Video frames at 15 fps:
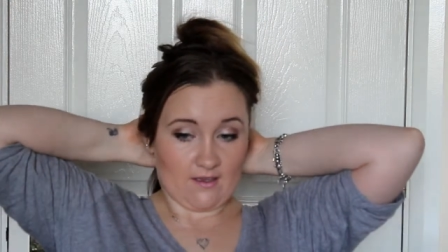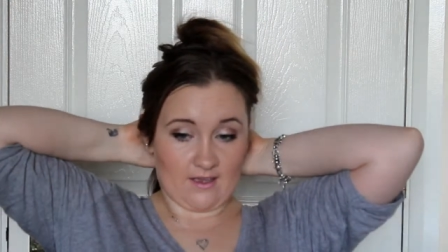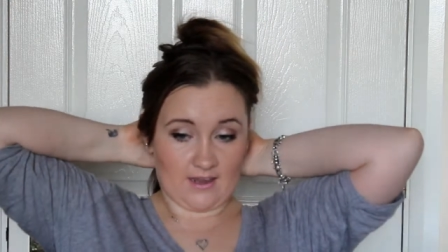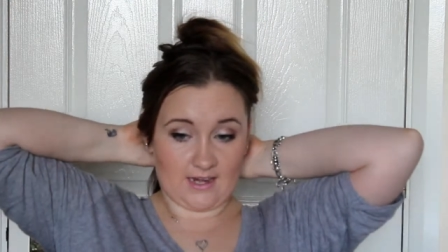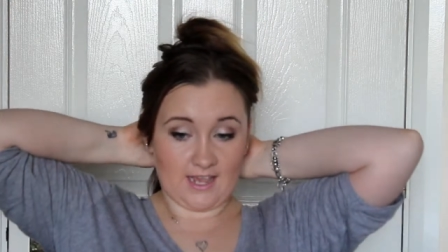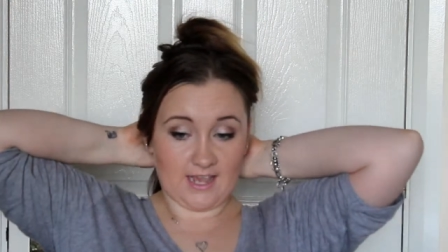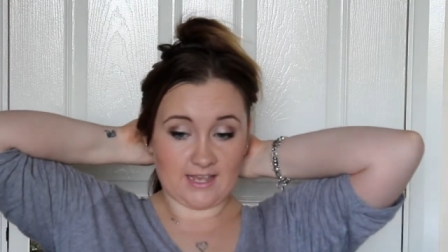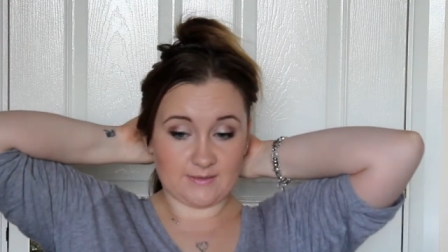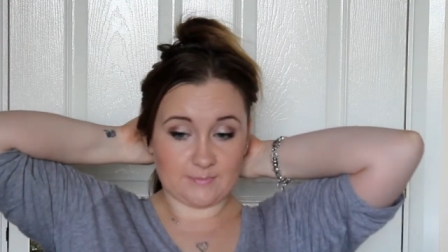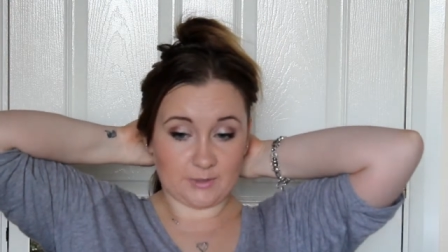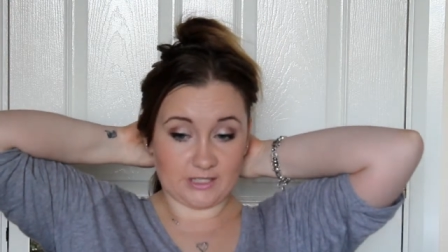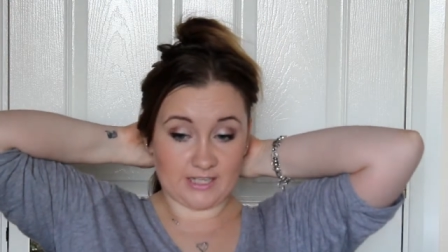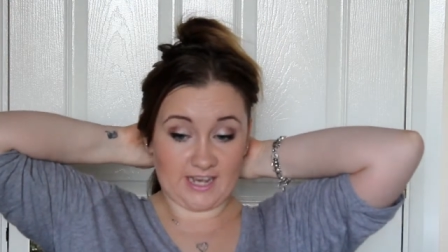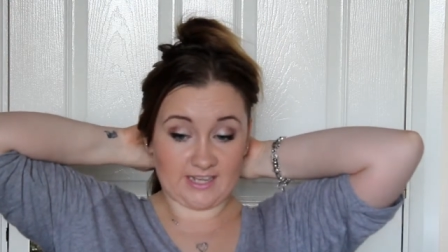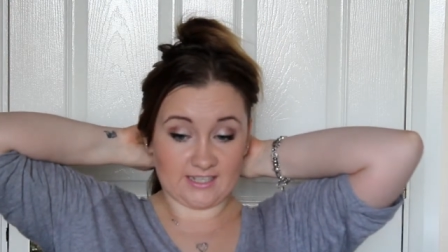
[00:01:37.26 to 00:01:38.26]
And heat
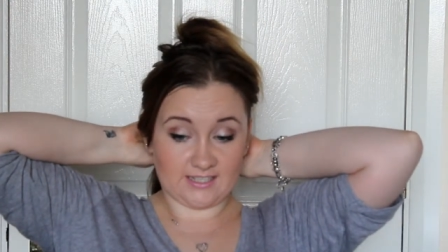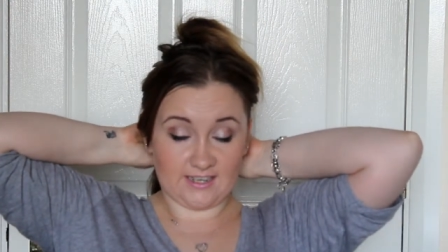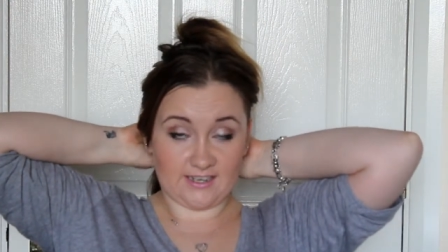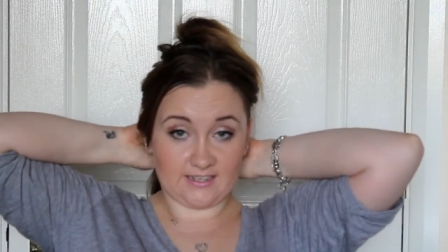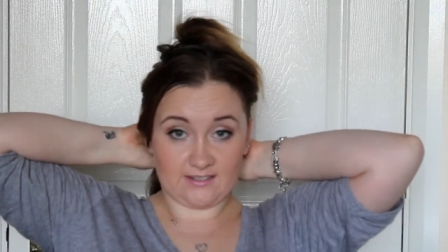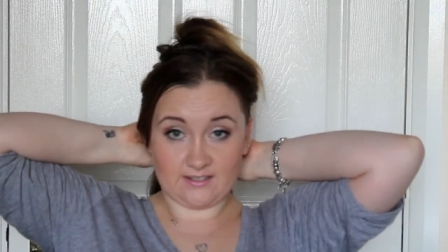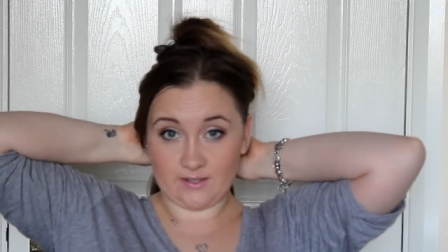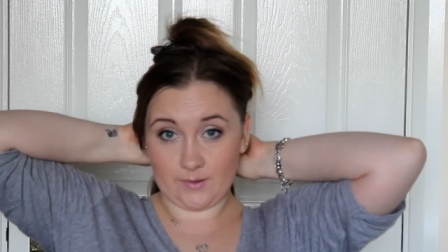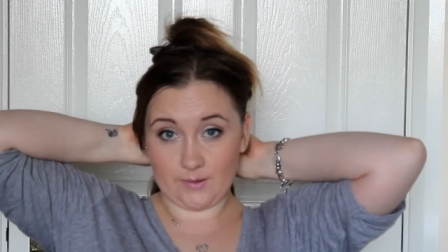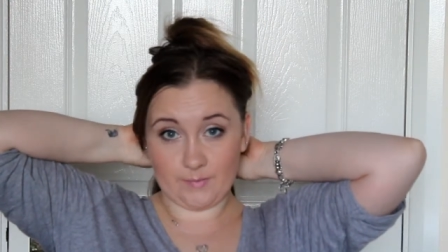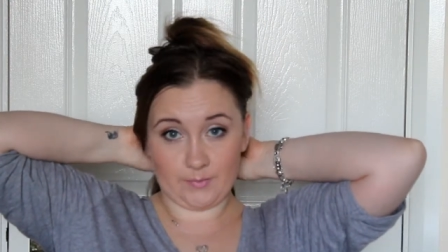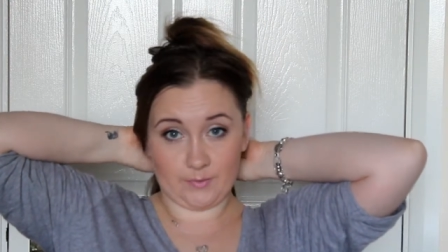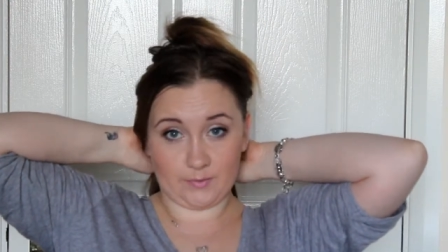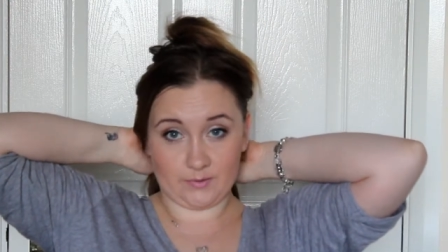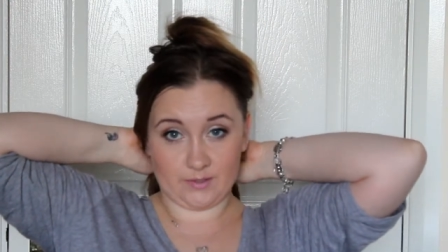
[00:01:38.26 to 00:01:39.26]
protector is so
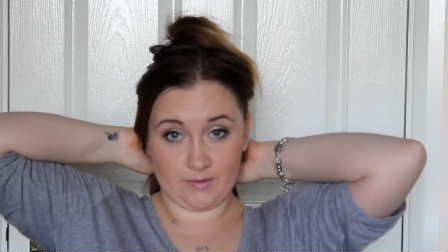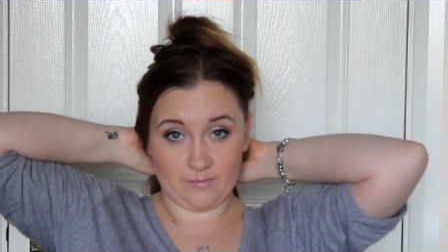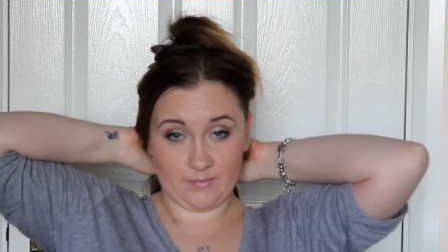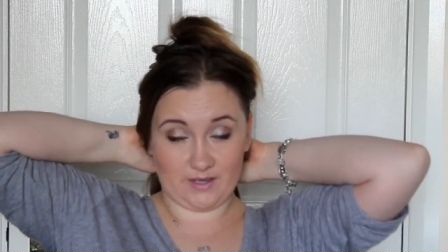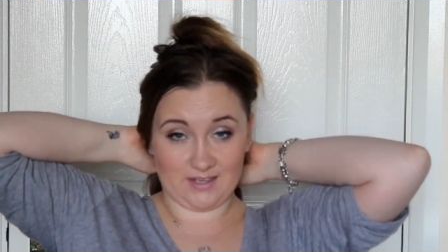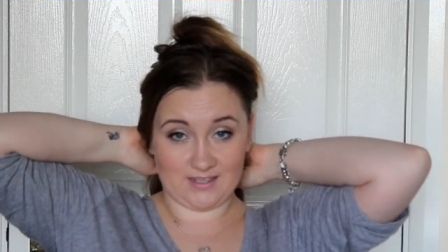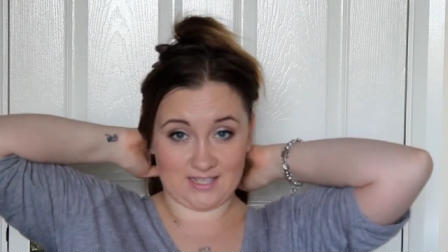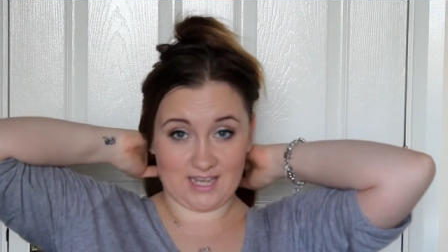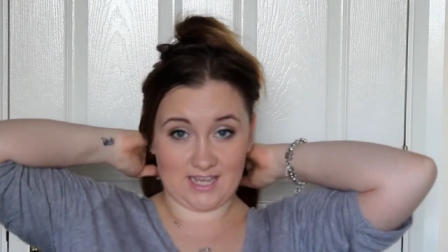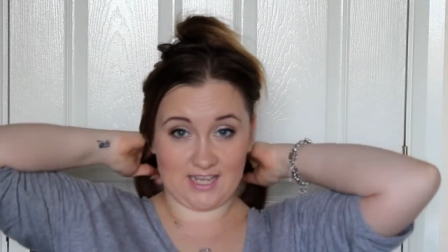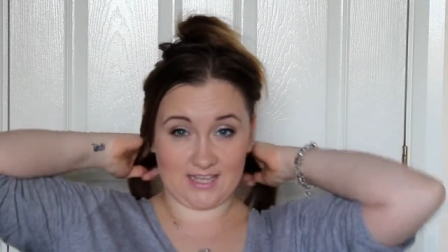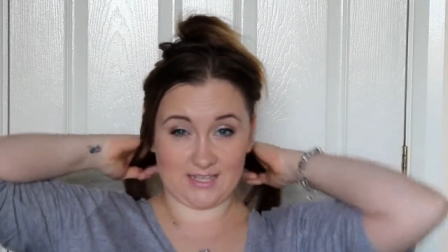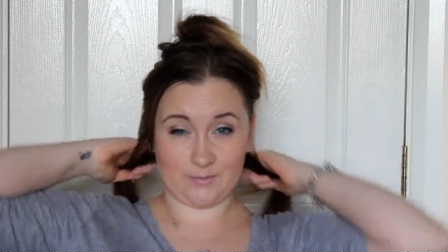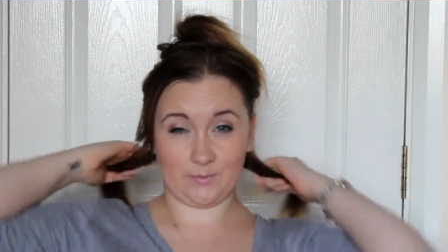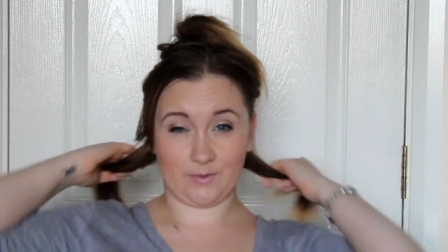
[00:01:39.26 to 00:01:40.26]
important because
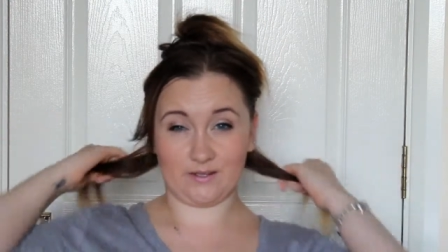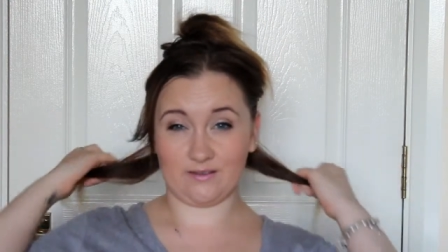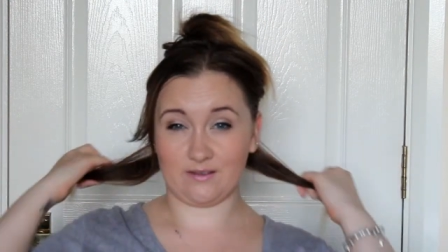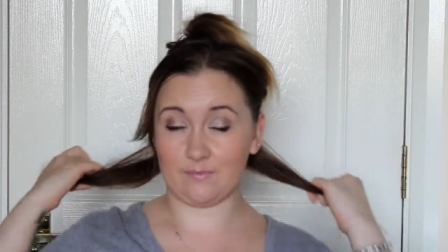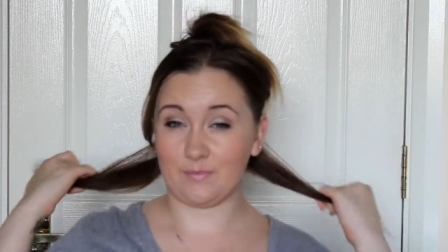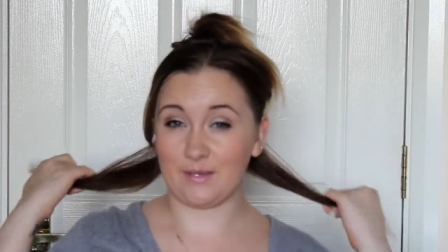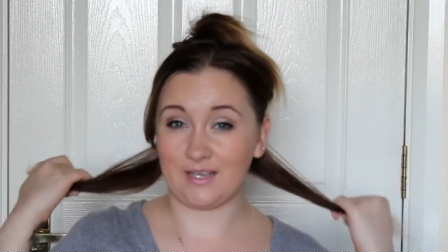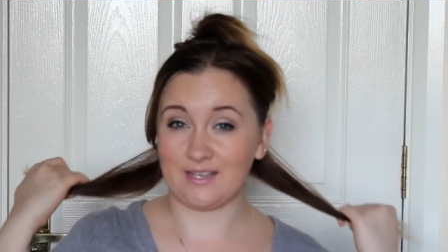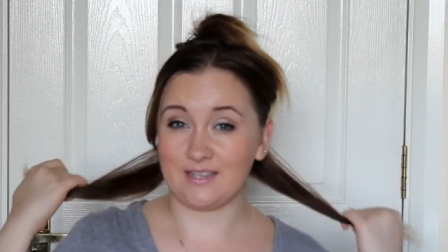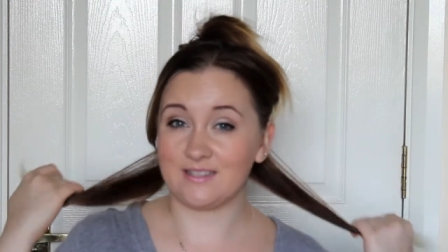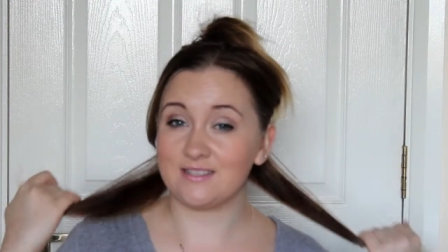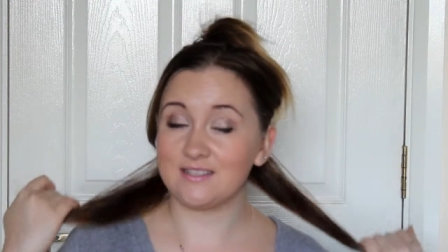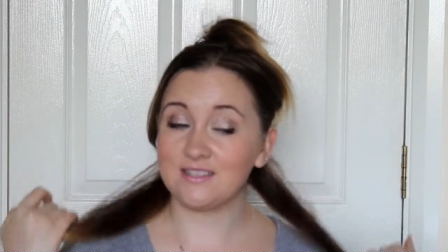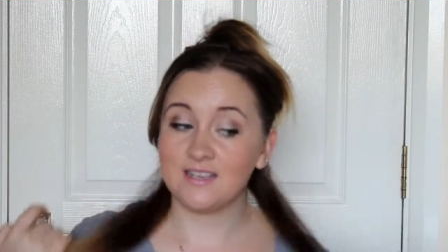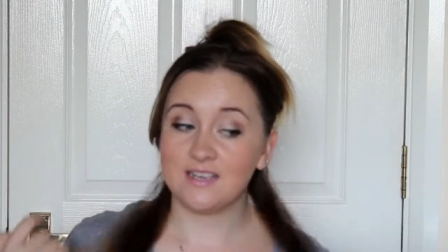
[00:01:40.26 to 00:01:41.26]
heat is one of the
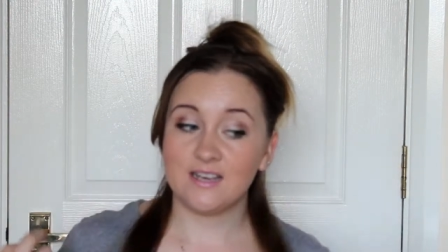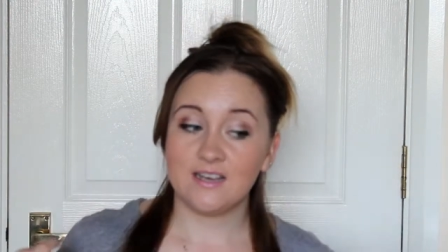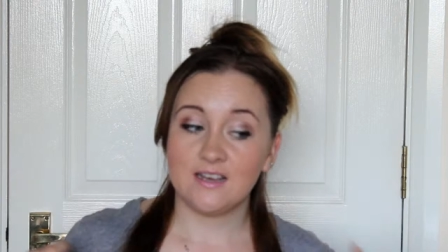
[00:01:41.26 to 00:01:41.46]
biggest